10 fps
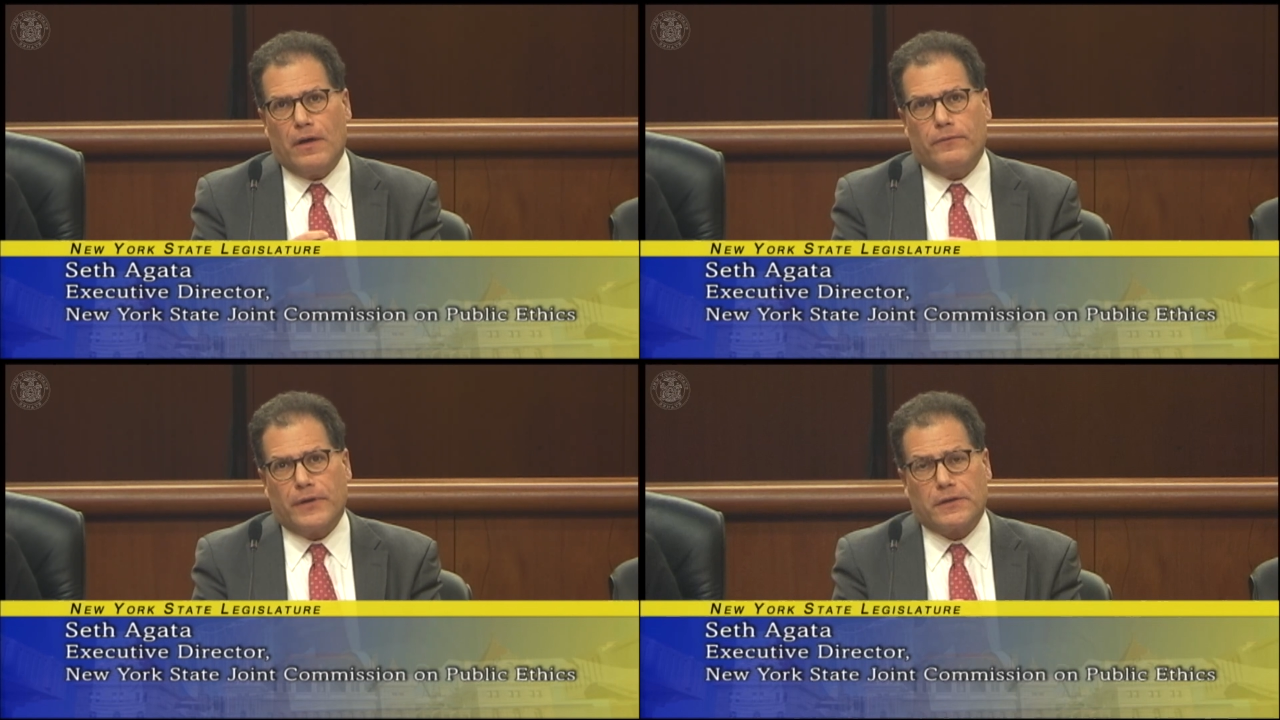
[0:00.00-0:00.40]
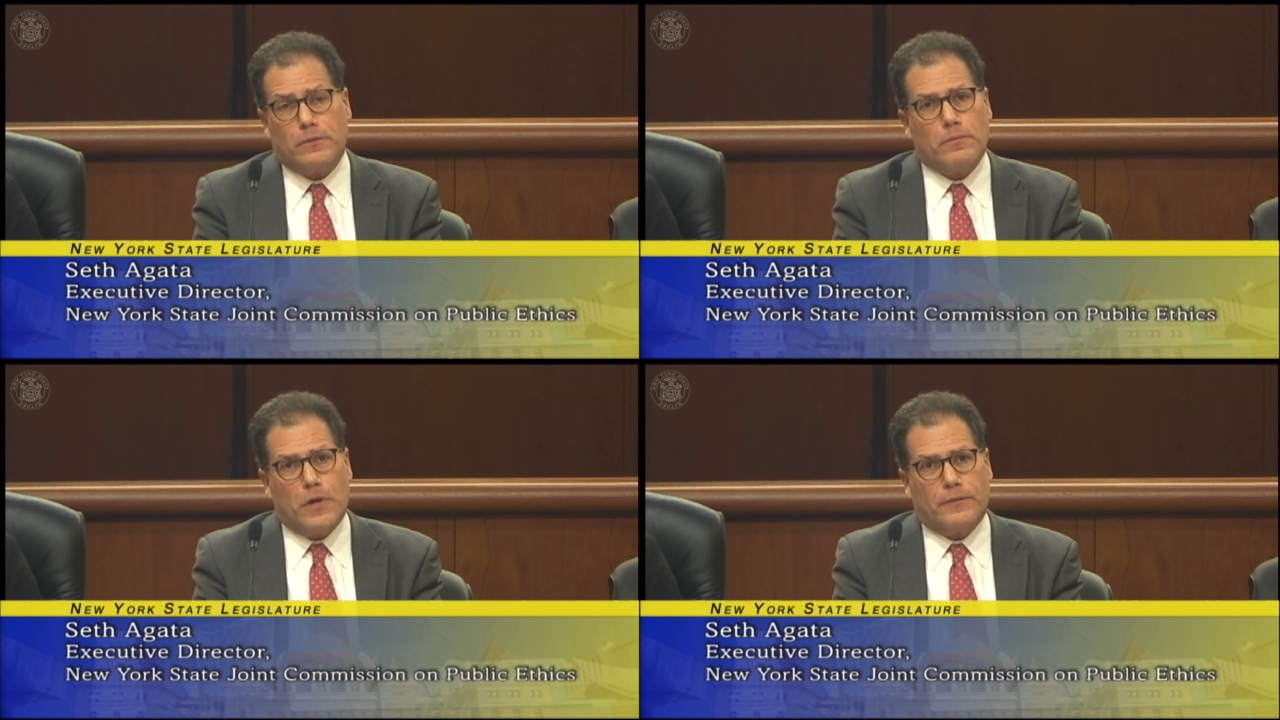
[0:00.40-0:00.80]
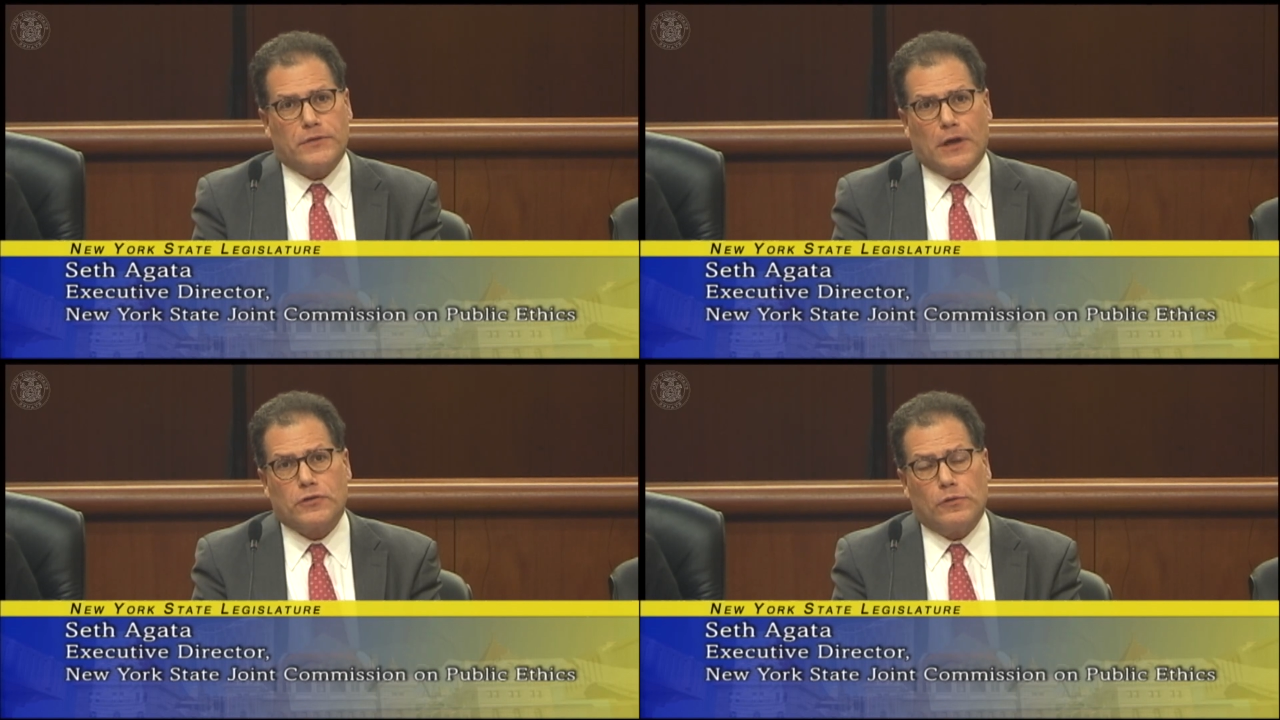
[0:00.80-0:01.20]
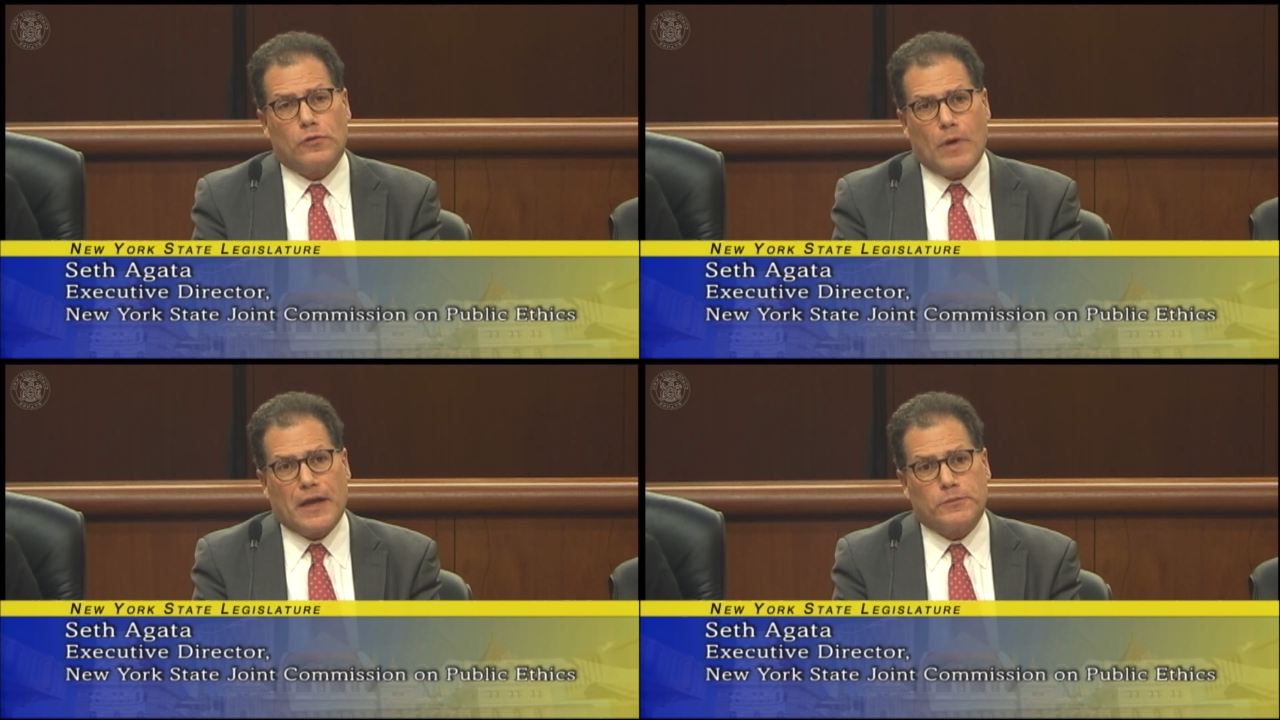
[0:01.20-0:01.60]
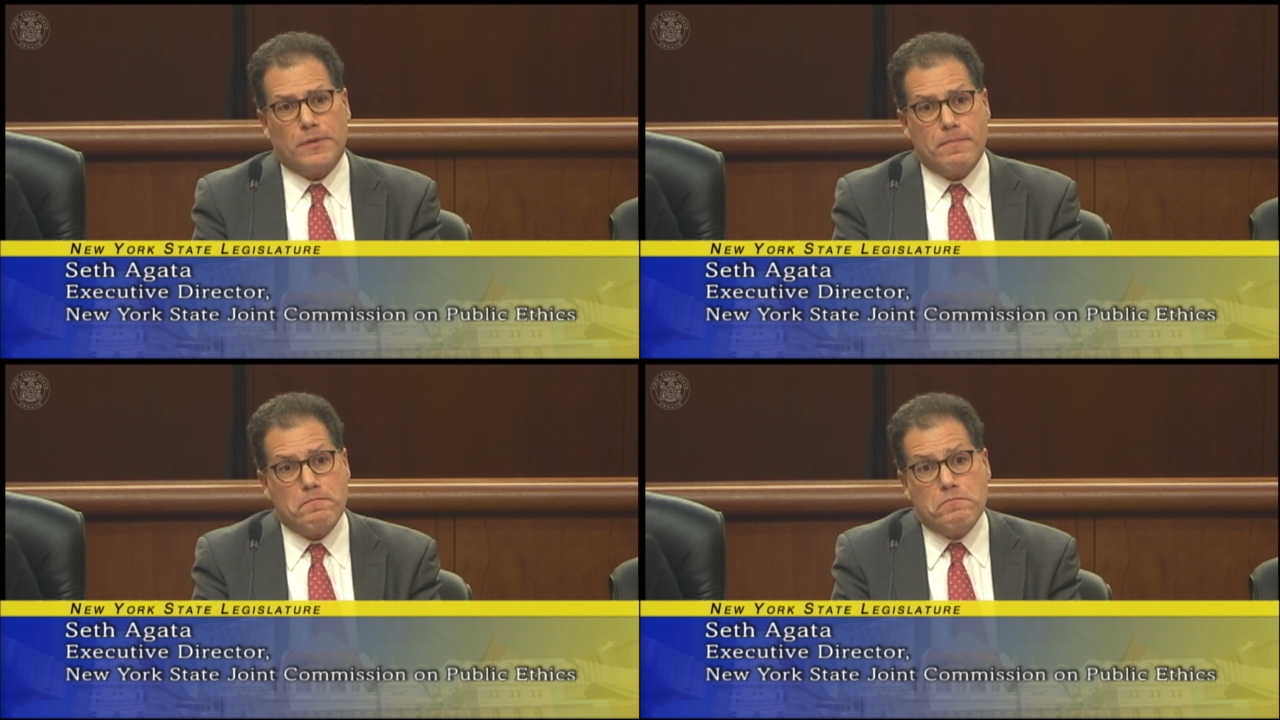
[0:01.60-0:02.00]
a victim of sexual
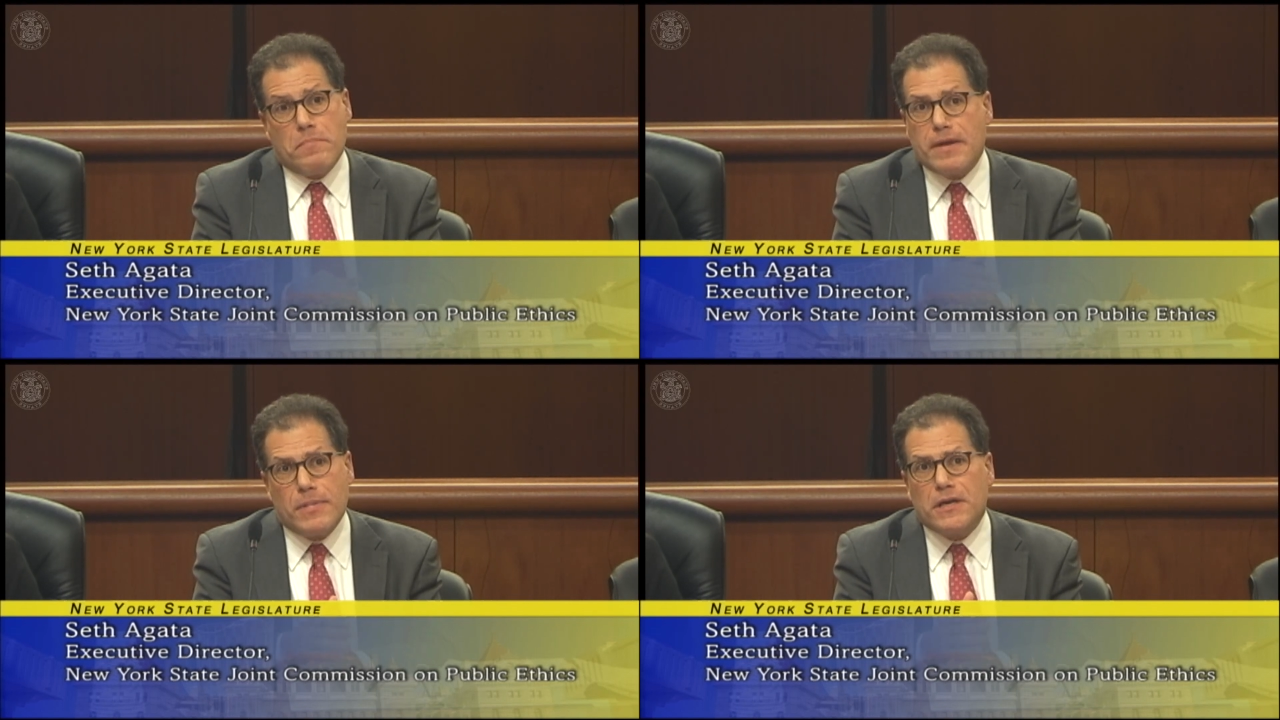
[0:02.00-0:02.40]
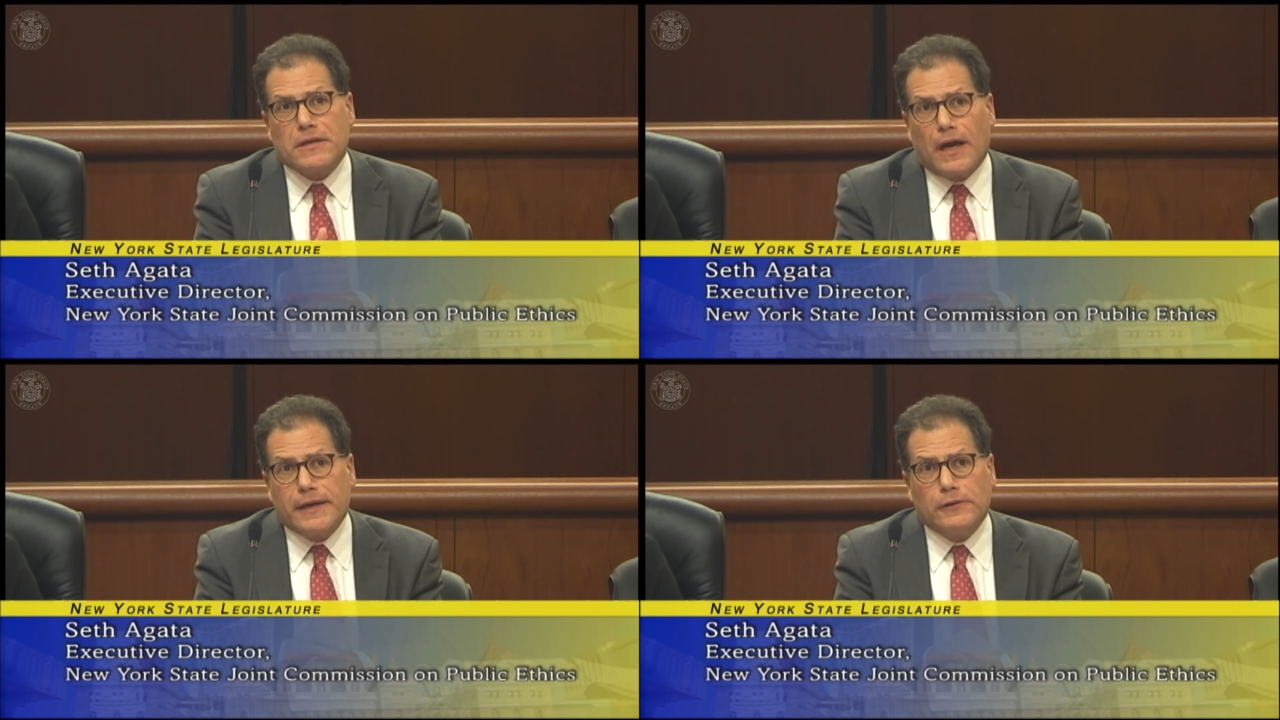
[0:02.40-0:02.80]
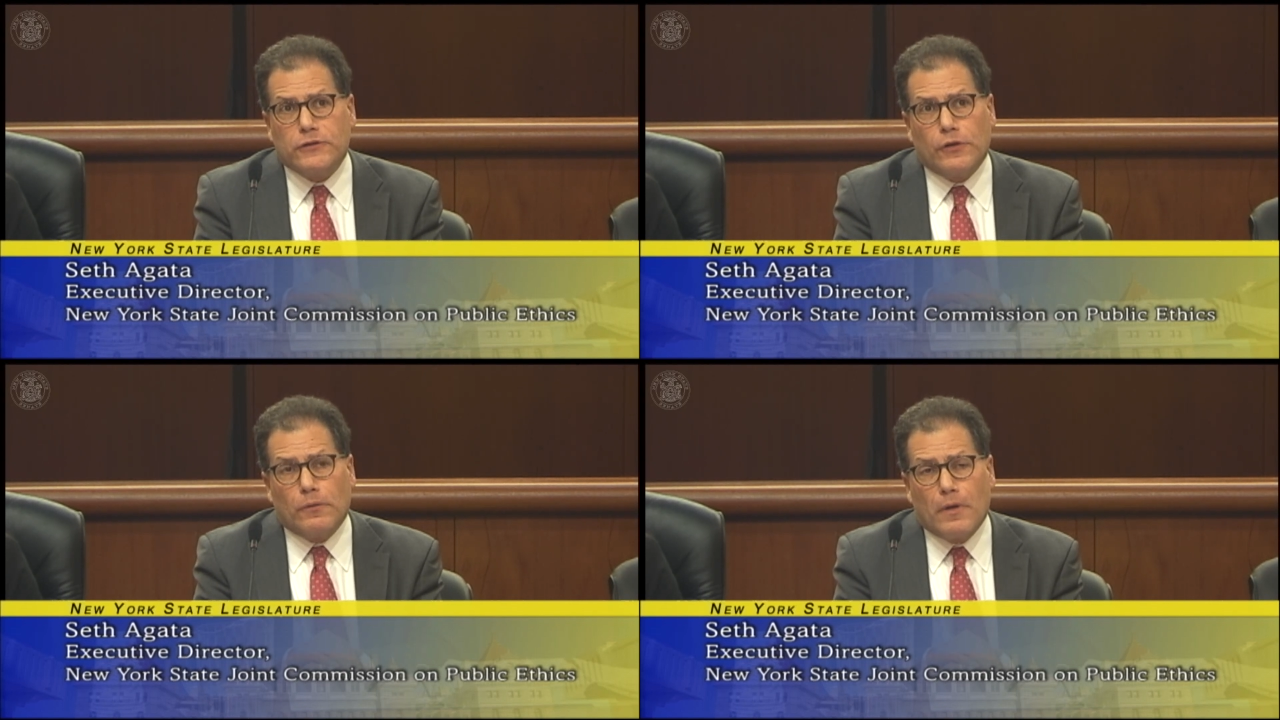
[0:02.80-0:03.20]
harassment may be entitled to.